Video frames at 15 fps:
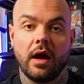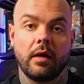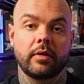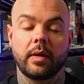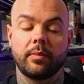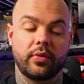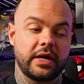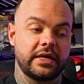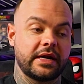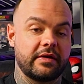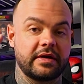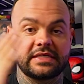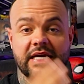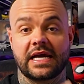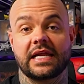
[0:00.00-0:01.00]
I'm going to break
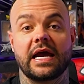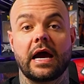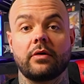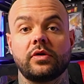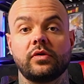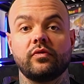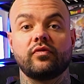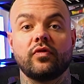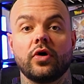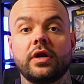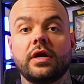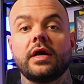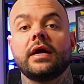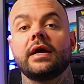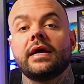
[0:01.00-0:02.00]
down exactly how you run